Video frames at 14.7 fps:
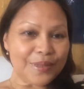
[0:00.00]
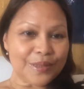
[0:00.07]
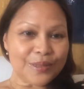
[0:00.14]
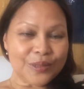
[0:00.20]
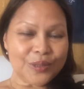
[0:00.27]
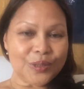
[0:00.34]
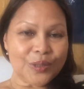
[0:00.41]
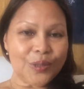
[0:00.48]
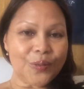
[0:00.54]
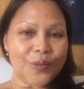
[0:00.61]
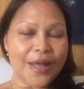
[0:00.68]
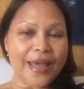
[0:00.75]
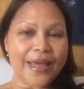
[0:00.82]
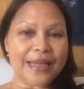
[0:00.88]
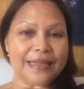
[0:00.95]
So
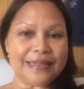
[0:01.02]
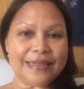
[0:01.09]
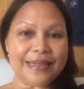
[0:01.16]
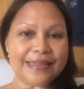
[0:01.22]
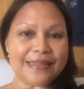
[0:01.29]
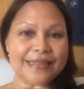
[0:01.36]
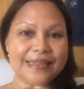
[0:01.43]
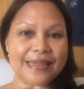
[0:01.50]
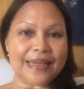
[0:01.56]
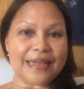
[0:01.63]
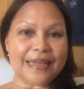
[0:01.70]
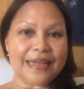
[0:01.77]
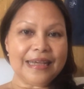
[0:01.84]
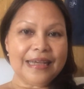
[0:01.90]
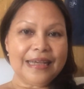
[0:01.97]
let's
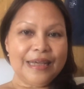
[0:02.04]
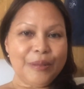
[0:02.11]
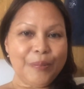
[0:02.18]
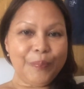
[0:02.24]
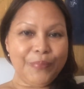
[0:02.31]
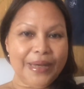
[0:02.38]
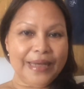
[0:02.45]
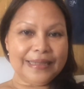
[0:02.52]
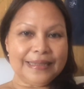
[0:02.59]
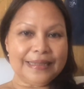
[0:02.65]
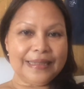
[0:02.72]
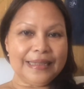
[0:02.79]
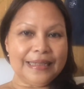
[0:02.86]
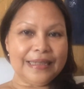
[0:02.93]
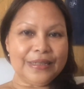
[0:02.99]
see. But
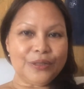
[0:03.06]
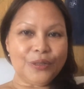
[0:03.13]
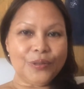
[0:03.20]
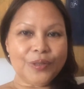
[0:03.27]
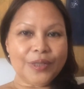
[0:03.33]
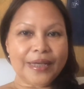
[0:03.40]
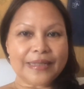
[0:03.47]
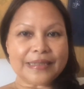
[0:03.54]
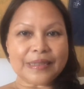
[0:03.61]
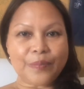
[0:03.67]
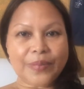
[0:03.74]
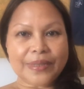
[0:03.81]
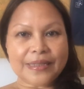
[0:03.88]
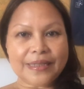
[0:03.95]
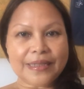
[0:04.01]
okay,
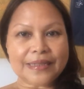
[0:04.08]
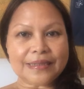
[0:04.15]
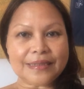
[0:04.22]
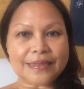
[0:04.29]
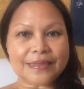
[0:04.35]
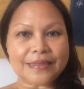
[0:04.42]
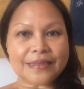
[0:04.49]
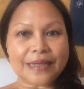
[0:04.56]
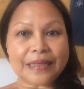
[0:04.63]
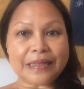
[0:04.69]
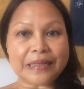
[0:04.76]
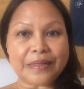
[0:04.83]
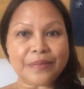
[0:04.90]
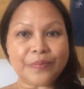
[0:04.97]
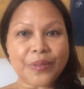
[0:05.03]
somebody is
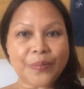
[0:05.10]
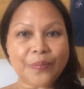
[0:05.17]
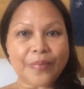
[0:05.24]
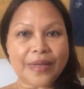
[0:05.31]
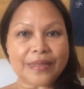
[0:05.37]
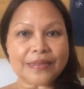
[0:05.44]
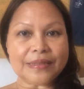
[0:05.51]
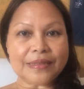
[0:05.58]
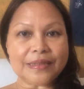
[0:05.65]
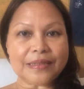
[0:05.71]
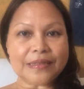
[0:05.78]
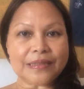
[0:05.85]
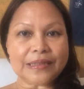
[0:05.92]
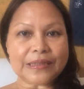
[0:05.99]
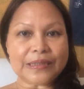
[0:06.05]
sending me
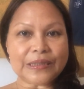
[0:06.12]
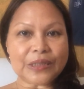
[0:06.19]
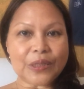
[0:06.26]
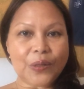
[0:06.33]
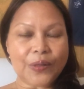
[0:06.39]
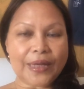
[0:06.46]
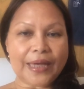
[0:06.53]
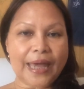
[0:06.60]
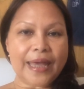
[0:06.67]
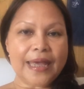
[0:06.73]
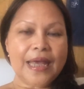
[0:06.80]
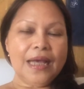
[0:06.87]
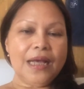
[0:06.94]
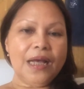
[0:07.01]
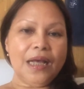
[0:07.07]
messages. Okay,
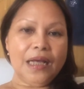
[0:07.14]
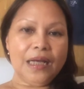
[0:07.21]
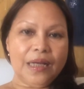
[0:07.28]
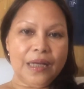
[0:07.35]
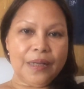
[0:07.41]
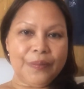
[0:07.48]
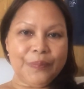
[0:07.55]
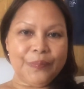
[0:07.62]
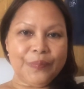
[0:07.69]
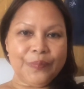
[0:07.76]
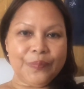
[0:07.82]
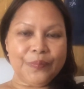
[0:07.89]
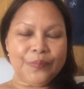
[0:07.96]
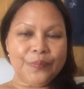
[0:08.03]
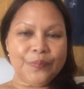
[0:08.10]

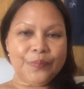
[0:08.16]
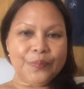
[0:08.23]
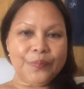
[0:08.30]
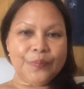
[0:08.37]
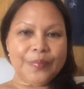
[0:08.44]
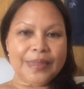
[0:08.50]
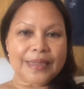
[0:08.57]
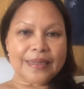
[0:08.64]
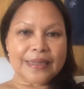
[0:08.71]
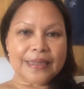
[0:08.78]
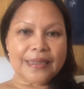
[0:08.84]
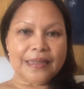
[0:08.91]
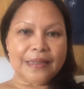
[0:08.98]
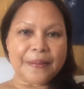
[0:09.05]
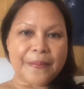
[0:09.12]
but
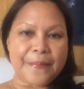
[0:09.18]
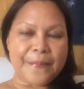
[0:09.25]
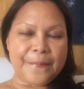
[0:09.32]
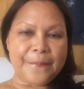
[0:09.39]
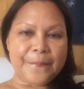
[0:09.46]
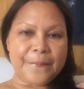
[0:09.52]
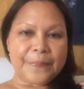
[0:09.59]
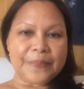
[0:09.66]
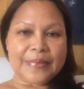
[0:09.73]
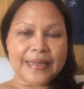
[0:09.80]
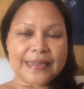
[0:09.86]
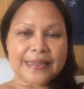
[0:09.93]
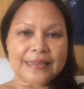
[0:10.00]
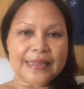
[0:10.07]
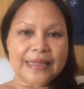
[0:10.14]

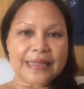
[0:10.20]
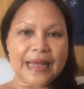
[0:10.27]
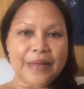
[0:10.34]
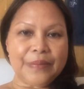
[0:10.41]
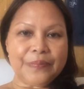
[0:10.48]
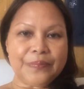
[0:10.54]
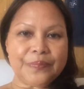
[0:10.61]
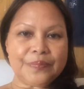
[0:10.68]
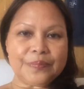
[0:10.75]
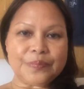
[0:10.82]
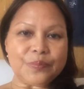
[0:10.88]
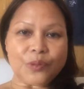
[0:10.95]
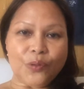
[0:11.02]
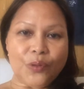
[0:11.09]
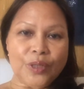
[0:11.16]
that's it. I'm
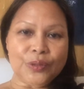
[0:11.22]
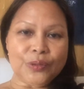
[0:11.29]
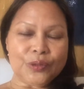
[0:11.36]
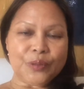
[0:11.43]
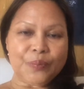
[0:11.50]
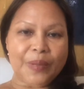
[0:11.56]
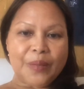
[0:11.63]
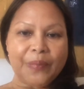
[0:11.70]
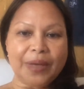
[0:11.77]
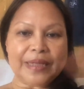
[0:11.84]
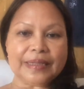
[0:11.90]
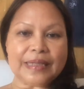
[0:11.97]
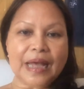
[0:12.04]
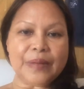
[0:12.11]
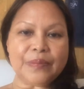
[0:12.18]
going to spend
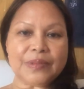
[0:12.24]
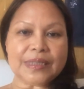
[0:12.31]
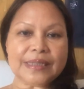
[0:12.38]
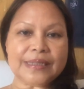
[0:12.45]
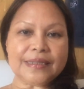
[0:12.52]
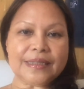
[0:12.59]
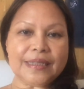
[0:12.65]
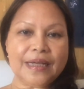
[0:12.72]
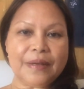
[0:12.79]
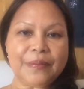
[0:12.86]
my time just